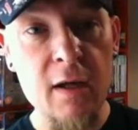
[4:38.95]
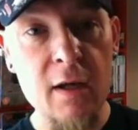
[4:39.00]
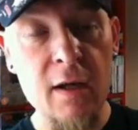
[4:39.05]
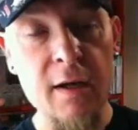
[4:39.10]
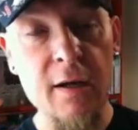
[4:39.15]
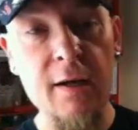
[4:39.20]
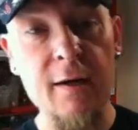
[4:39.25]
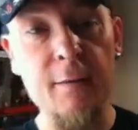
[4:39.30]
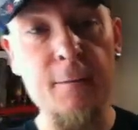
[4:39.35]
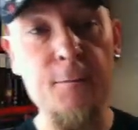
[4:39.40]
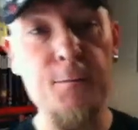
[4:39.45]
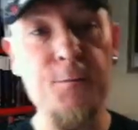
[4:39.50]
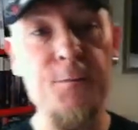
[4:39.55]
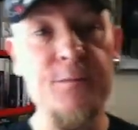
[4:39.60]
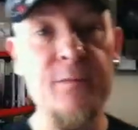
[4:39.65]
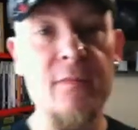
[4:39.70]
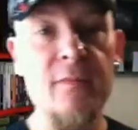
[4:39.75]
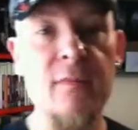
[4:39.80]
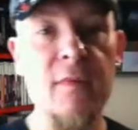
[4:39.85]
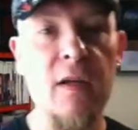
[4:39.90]

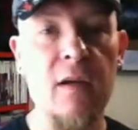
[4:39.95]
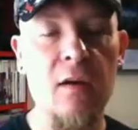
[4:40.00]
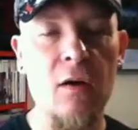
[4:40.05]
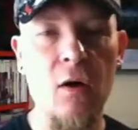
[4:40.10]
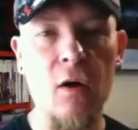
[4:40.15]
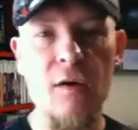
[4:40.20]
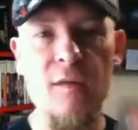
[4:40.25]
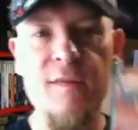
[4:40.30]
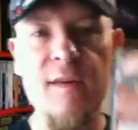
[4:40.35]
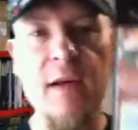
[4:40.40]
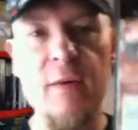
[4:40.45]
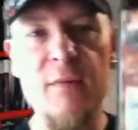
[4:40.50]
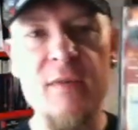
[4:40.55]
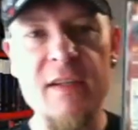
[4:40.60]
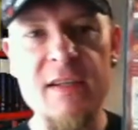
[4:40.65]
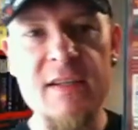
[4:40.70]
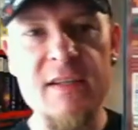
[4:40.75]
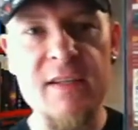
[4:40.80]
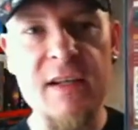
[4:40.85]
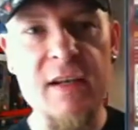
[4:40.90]
I found with
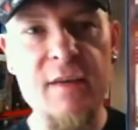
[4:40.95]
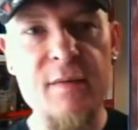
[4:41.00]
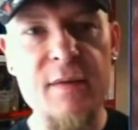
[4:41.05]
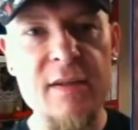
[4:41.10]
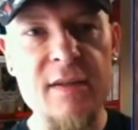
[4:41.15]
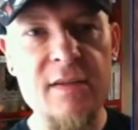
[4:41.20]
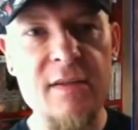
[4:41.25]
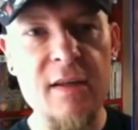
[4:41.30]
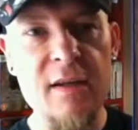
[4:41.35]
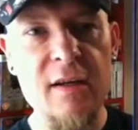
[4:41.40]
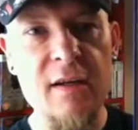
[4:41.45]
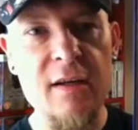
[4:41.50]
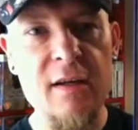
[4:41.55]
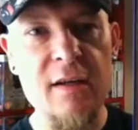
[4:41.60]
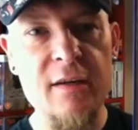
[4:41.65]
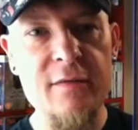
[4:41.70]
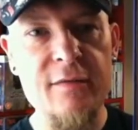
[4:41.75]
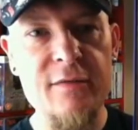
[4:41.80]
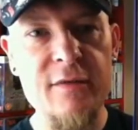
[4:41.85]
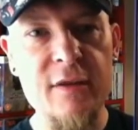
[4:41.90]
this series
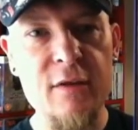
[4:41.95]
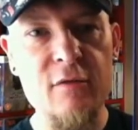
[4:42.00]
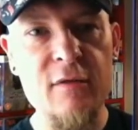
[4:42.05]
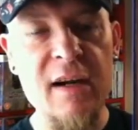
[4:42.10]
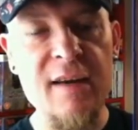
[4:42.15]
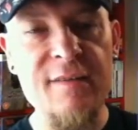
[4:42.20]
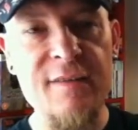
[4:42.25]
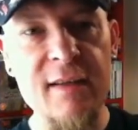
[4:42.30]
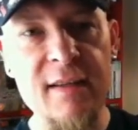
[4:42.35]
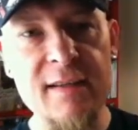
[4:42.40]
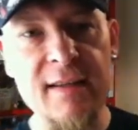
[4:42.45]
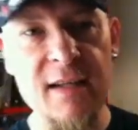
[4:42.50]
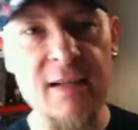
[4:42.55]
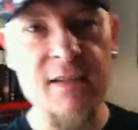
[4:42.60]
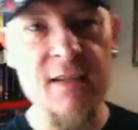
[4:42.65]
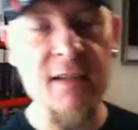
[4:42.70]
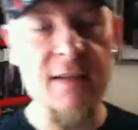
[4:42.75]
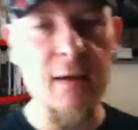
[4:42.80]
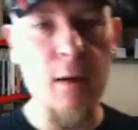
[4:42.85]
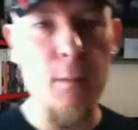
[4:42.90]
the graphics
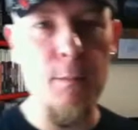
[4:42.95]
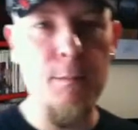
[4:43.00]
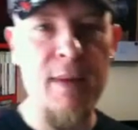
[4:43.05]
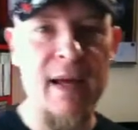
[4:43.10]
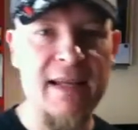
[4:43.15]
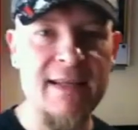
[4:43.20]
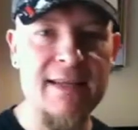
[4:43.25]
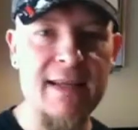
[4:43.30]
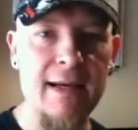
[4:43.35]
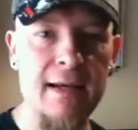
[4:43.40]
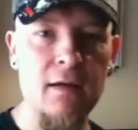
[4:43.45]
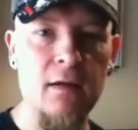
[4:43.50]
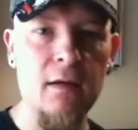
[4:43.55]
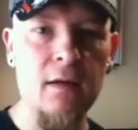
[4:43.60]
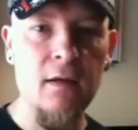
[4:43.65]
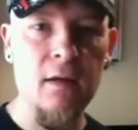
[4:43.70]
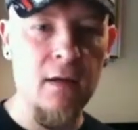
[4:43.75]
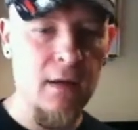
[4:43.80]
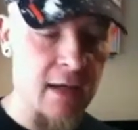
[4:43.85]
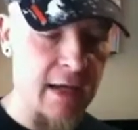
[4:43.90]
actually got better
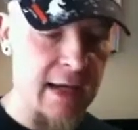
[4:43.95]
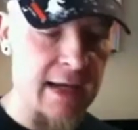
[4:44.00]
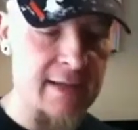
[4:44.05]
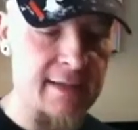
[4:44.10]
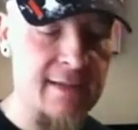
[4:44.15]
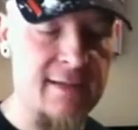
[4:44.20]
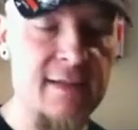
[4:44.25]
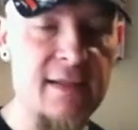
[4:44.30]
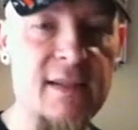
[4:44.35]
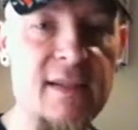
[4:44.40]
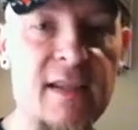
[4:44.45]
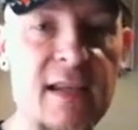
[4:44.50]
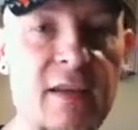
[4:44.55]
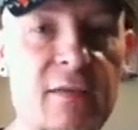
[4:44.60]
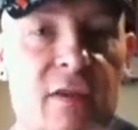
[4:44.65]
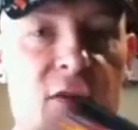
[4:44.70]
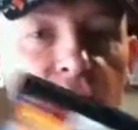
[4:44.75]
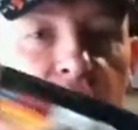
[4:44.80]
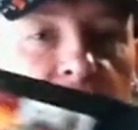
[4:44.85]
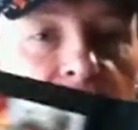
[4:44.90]
as the
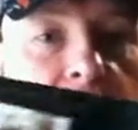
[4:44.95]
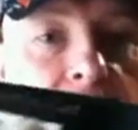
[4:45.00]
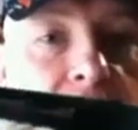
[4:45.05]
series went